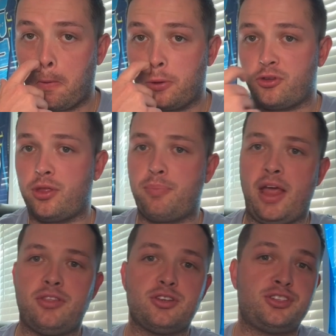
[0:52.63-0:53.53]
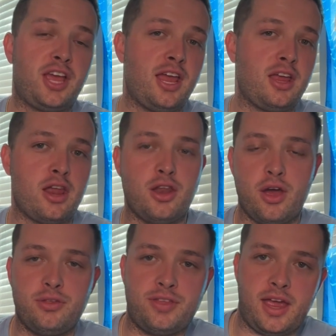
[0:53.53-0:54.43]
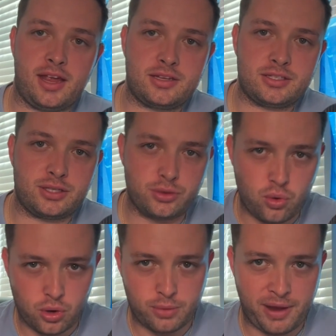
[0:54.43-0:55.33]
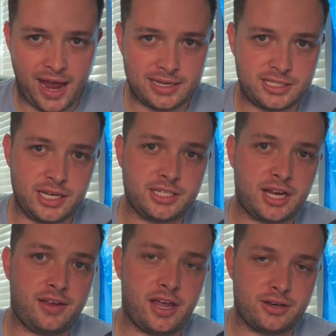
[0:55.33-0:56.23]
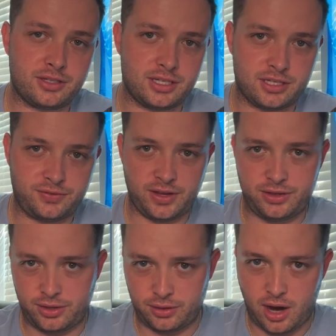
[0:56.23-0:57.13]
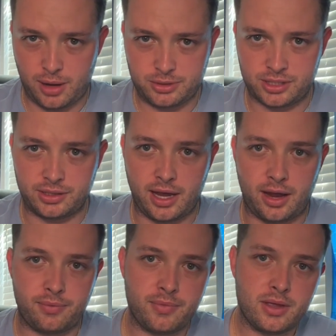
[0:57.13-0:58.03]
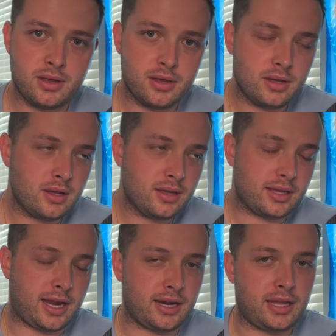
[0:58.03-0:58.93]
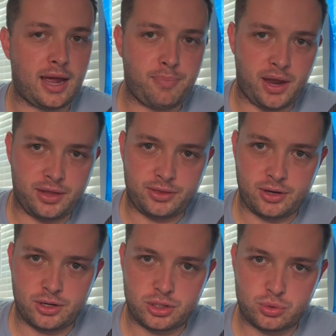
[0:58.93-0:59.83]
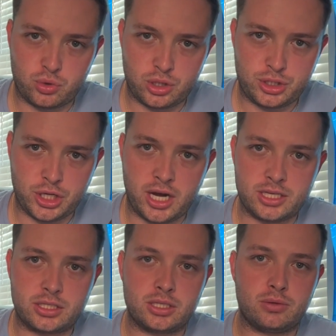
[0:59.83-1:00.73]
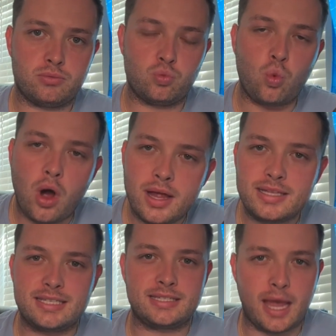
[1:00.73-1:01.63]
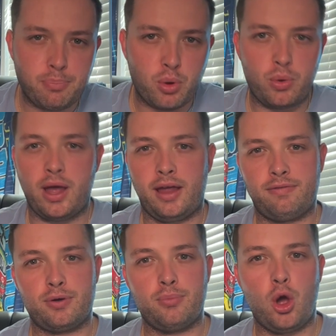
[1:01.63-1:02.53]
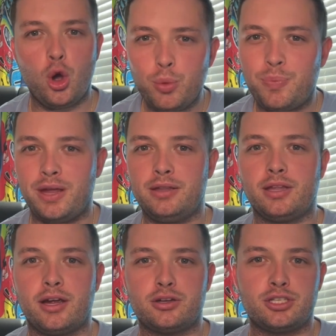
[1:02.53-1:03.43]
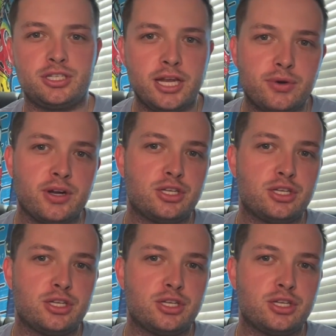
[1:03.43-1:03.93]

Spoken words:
So the Panthers say no thanks to cornerback CJ Henderson's fifth-year option. Now, the Carolina Panthers were just one step away from hoping their secret